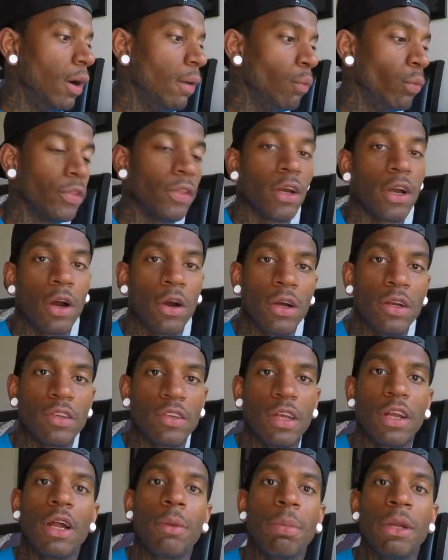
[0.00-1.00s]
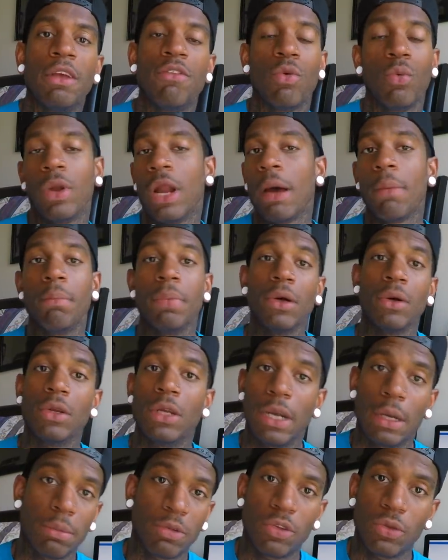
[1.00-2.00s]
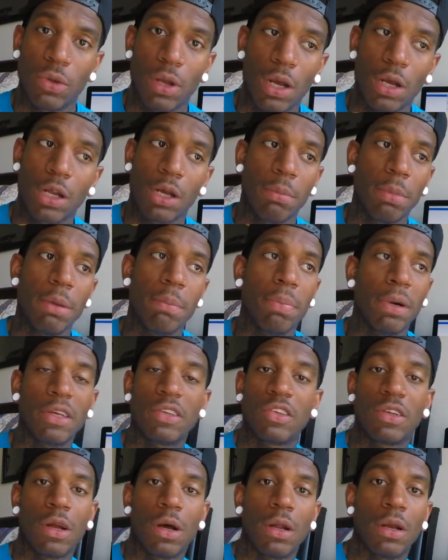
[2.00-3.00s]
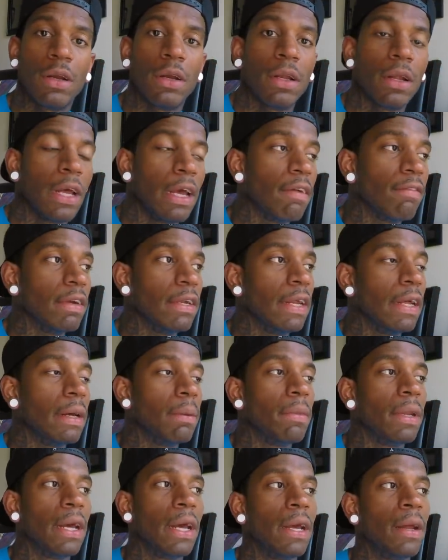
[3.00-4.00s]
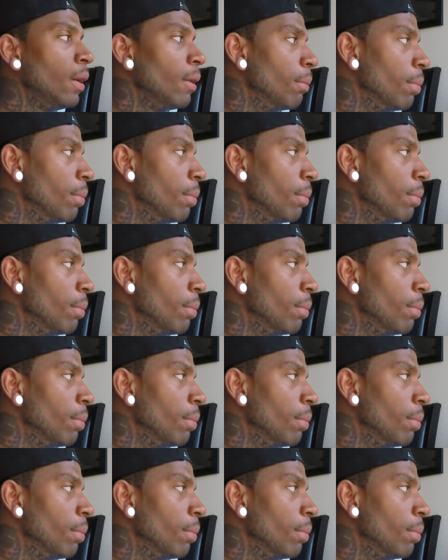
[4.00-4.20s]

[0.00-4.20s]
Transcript: with the current setup, and even when I build it, I'm still not going to be busting on it every damn day.